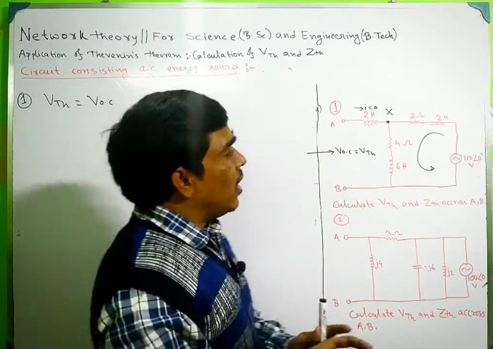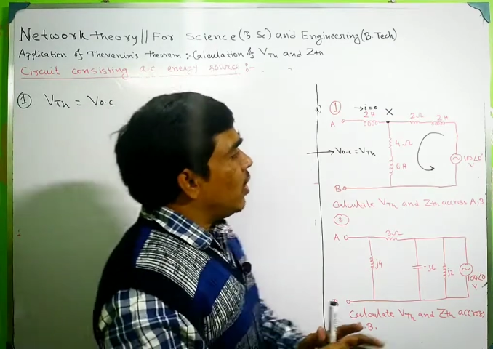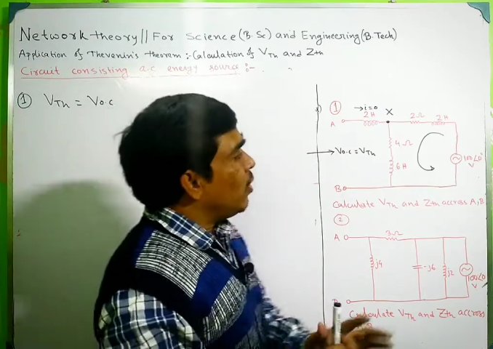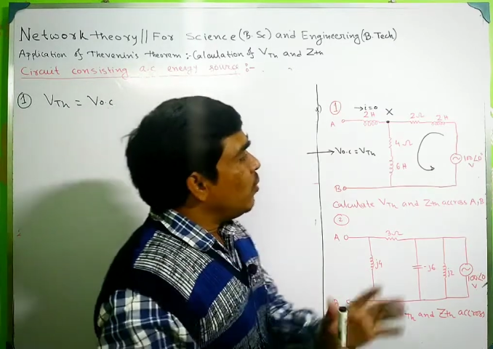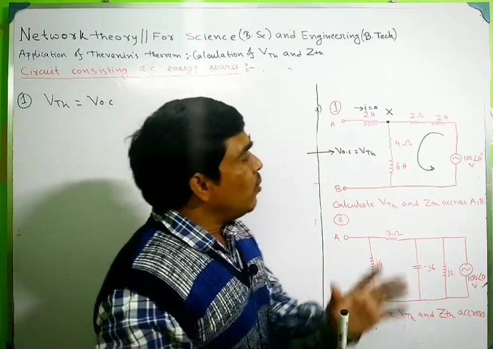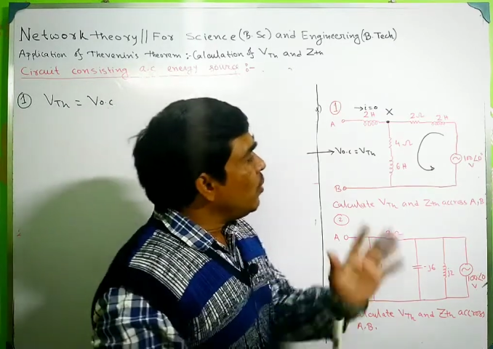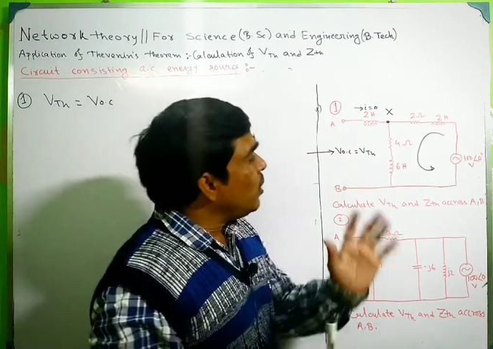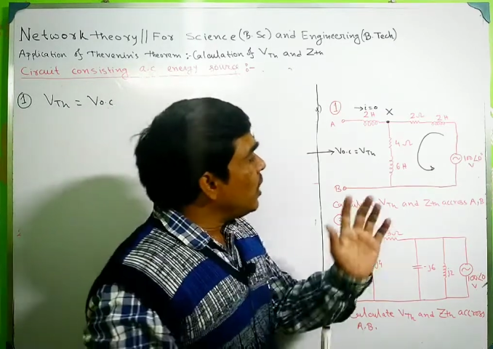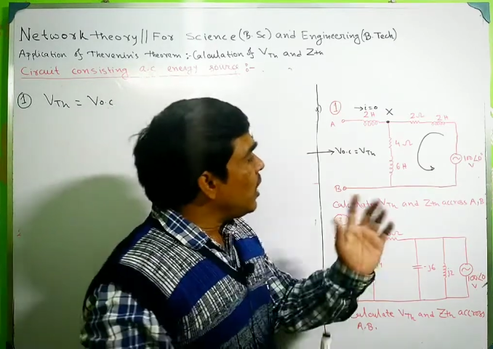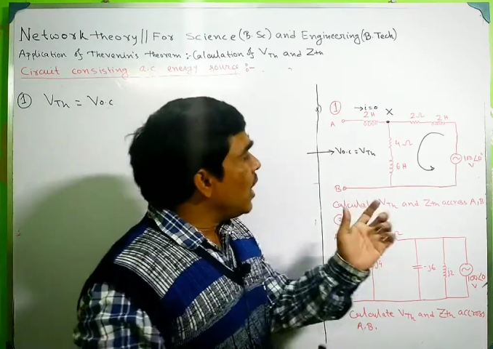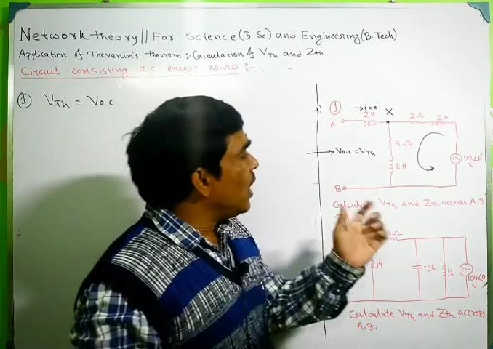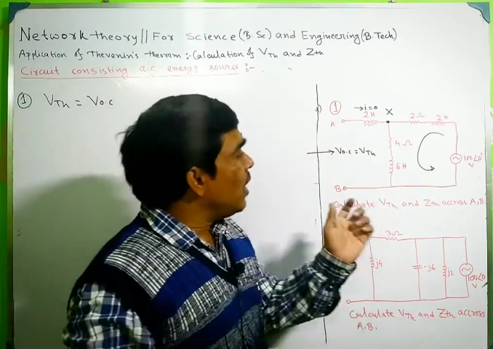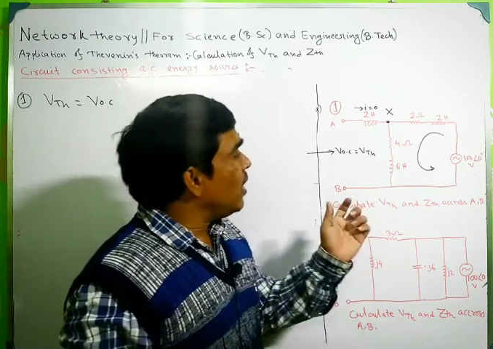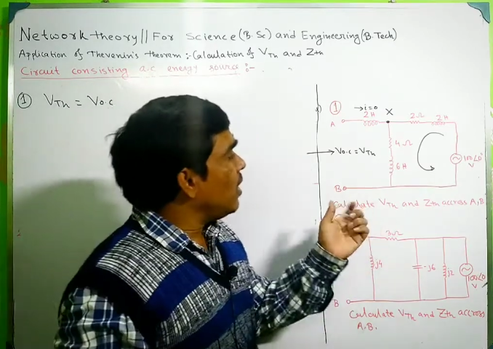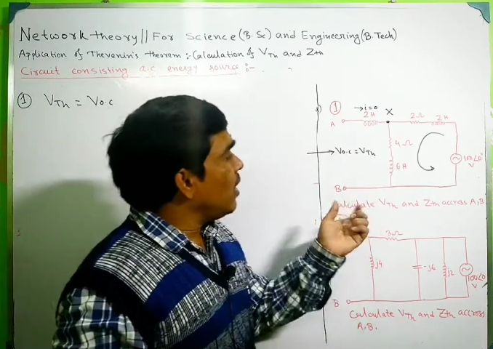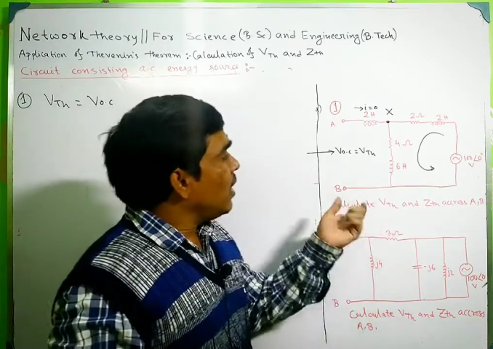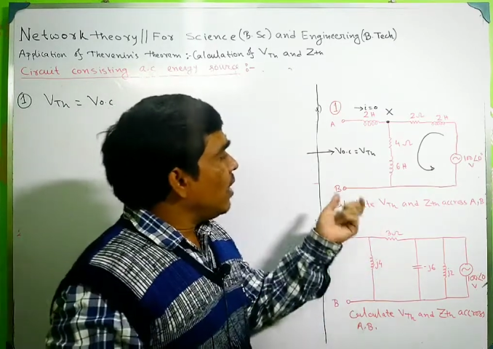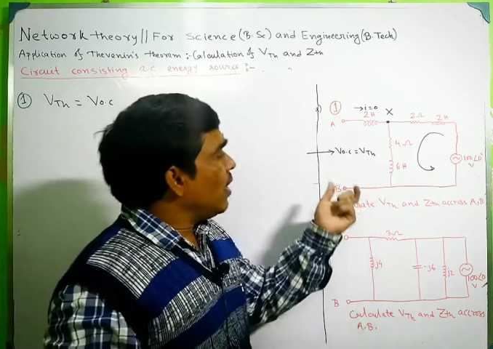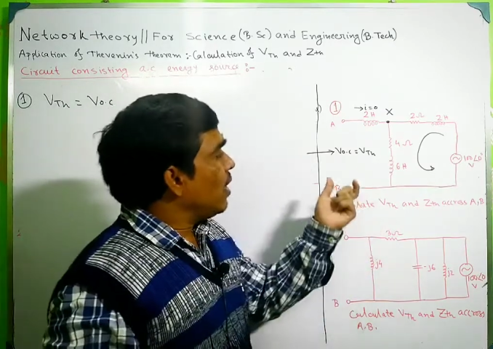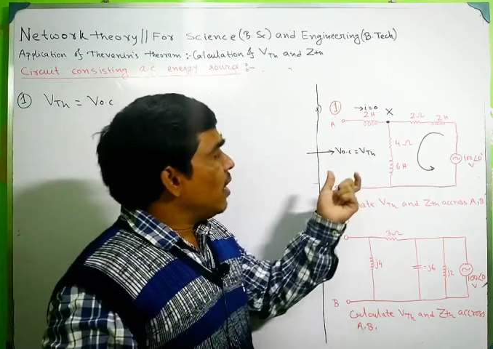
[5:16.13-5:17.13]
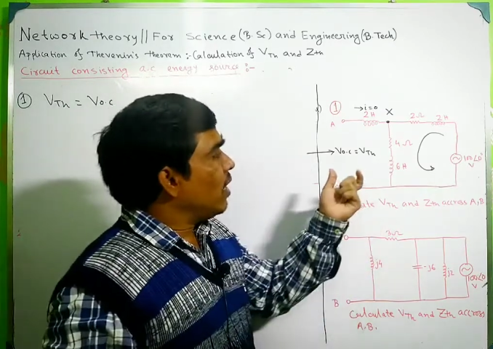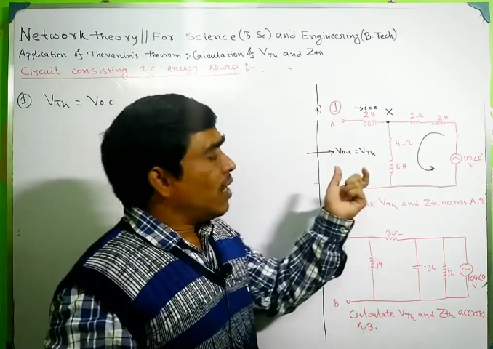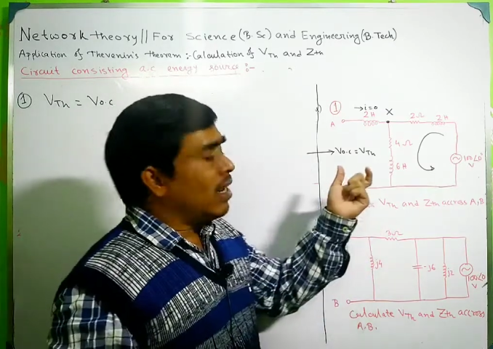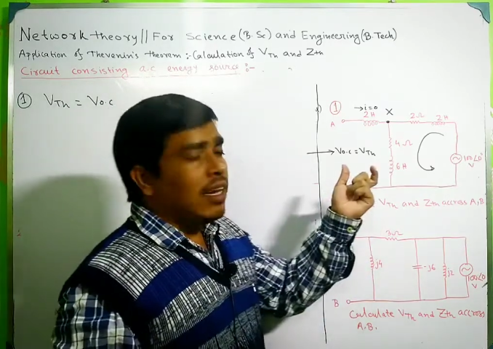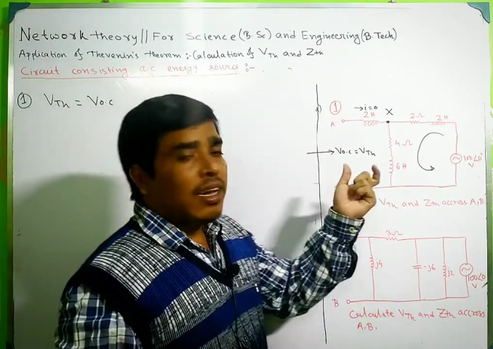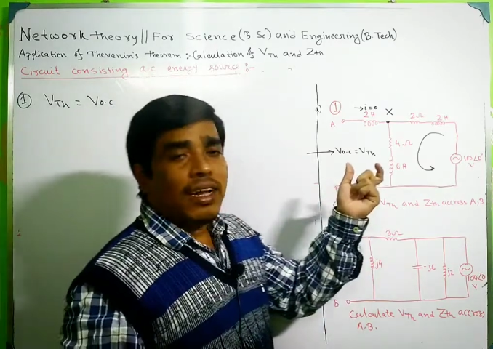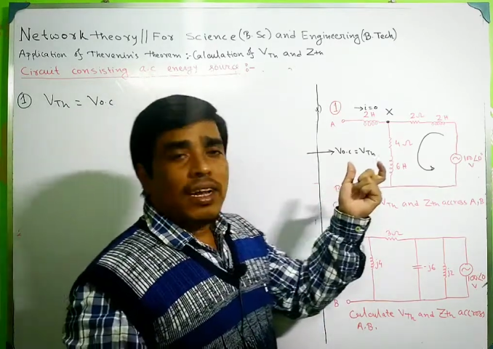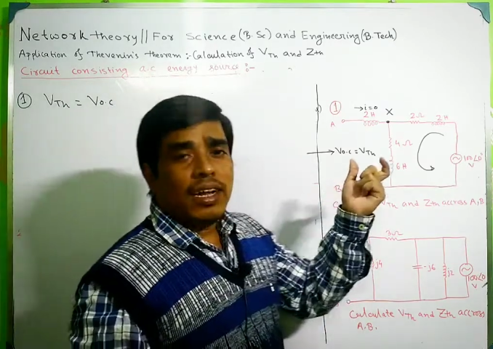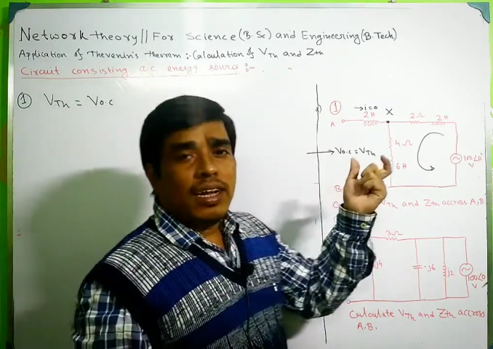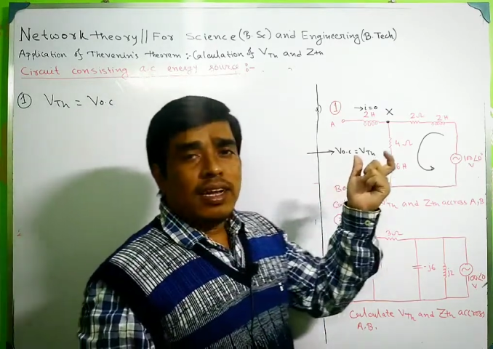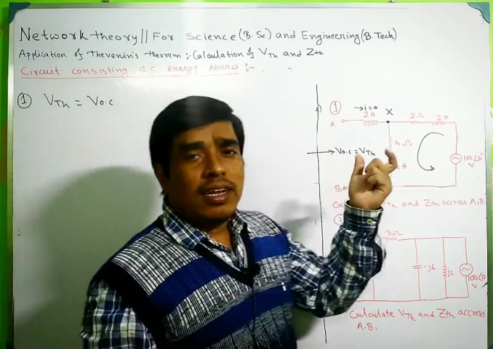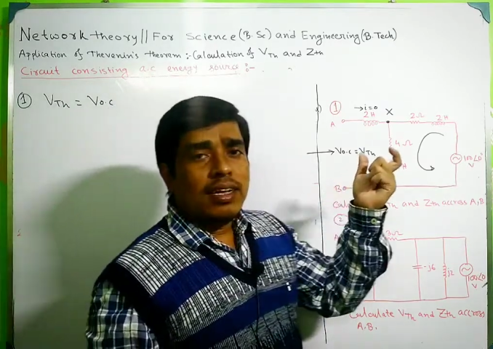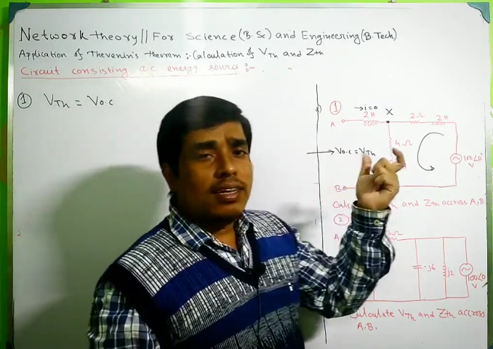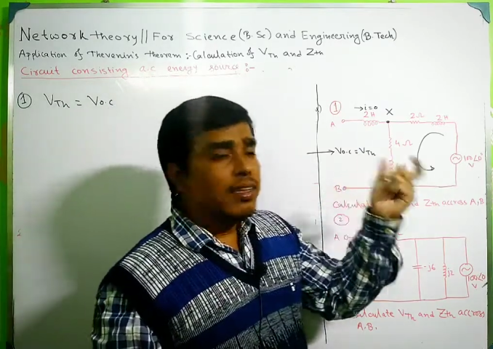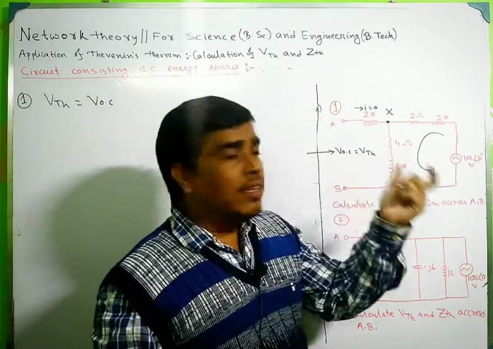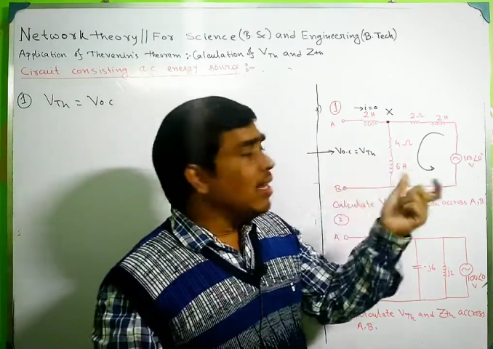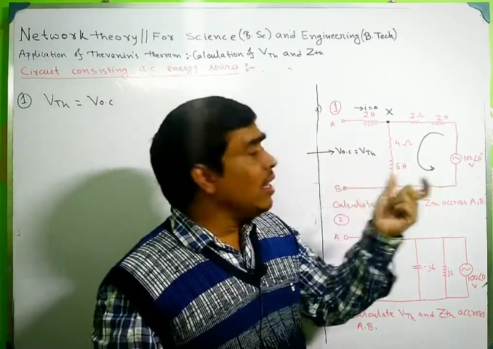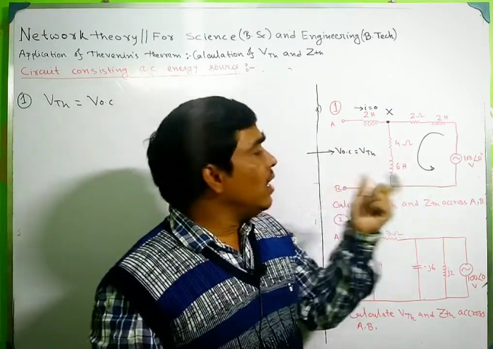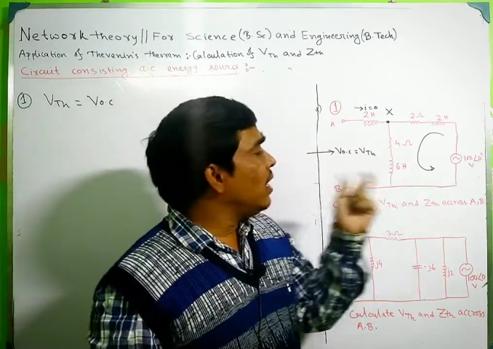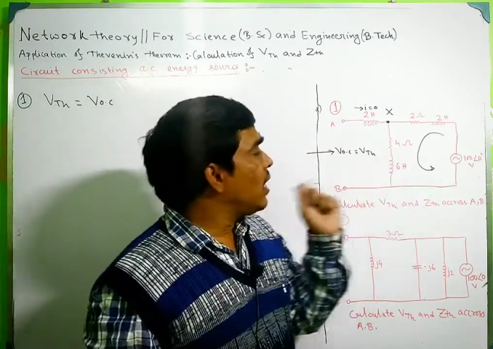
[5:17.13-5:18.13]
we can
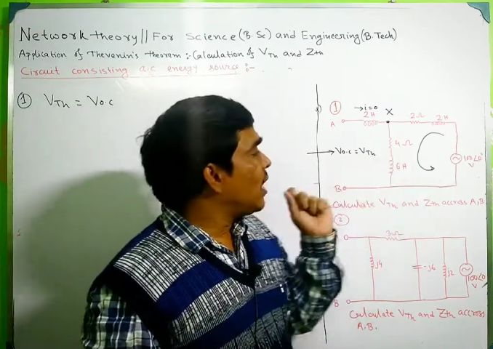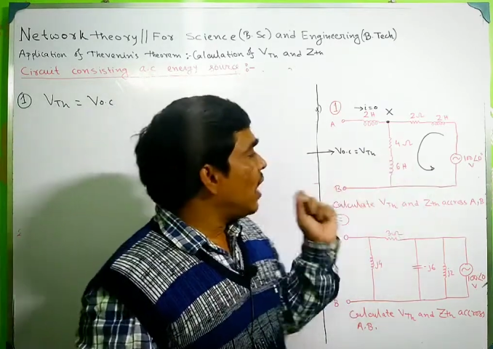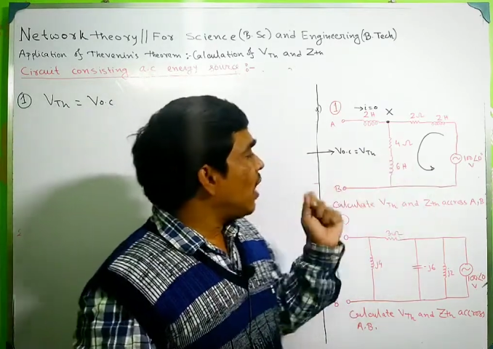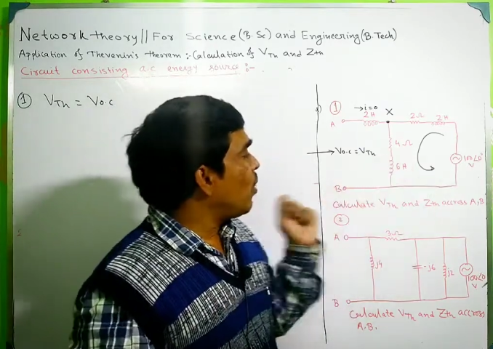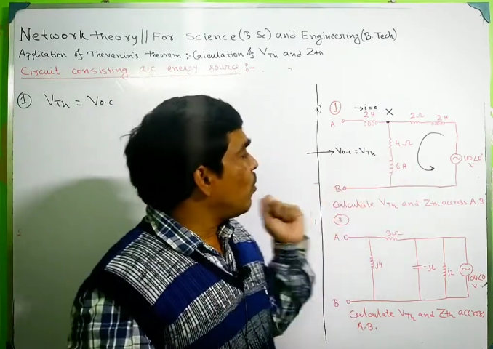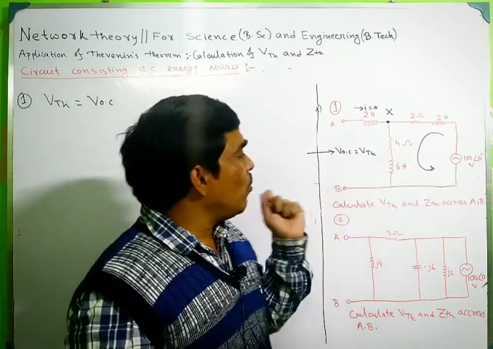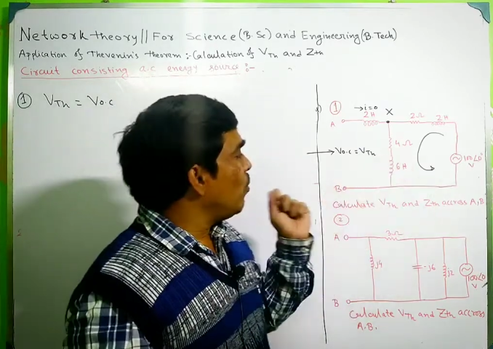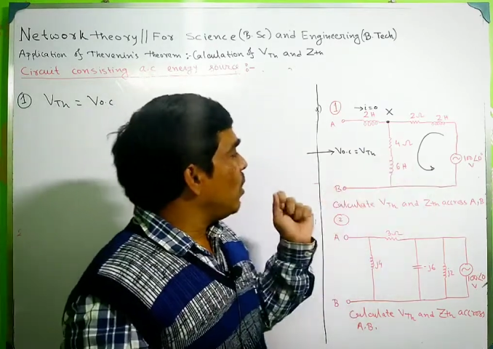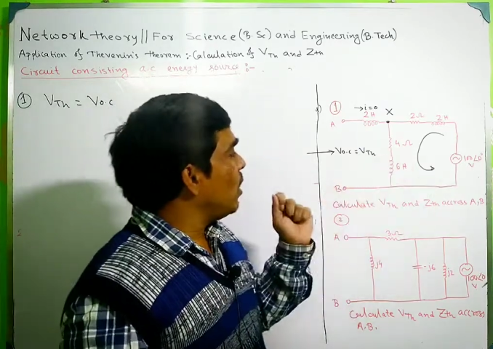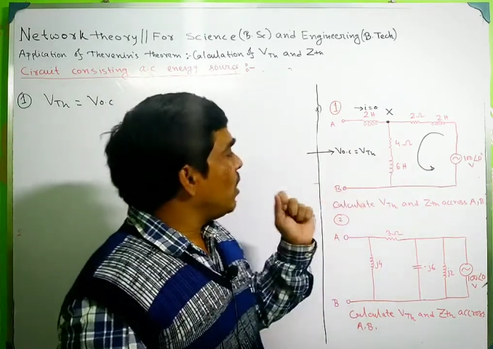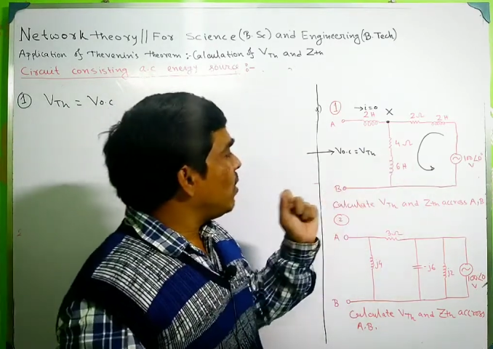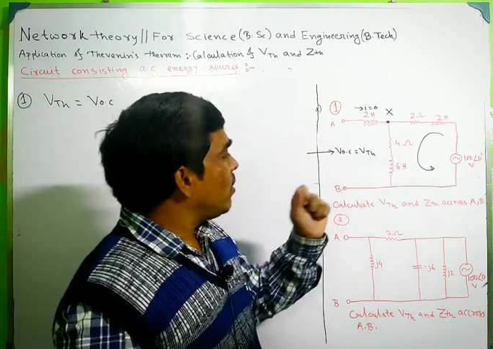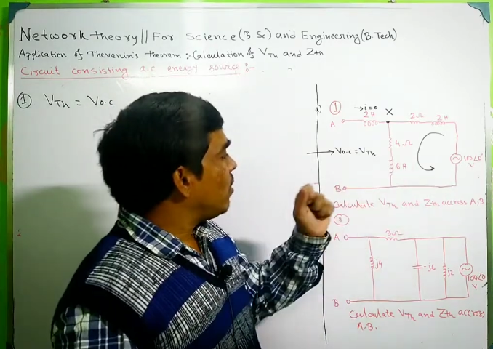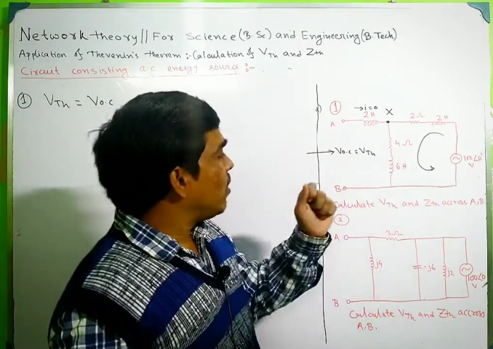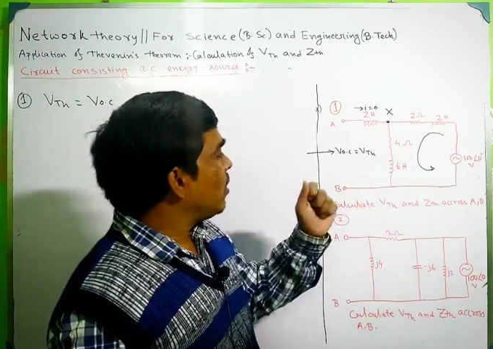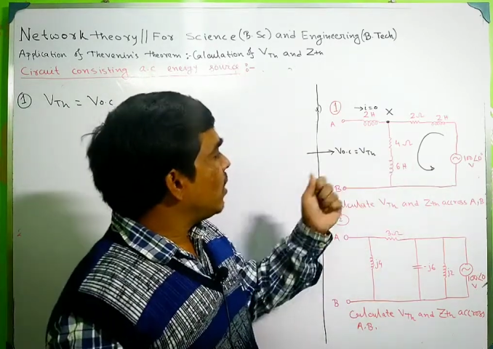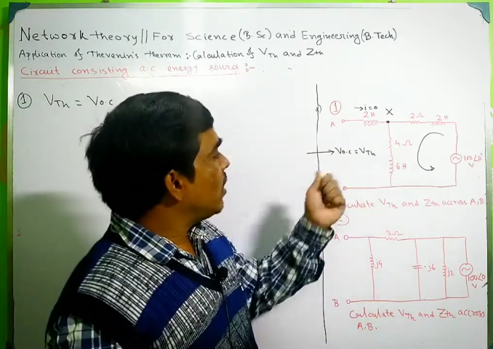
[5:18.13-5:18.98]
easily calculate